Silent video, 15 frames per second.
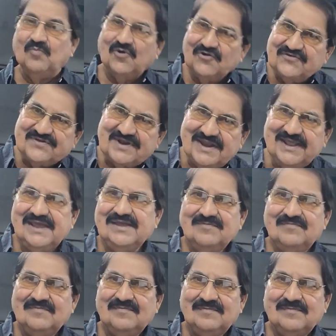
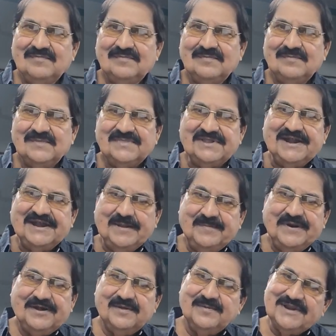Mostly they
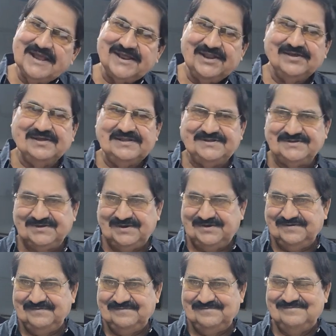depend upon
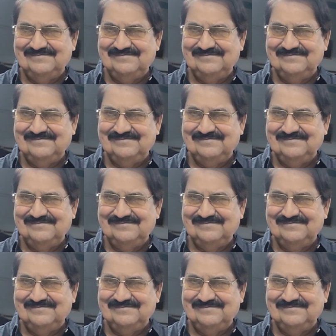agriculture.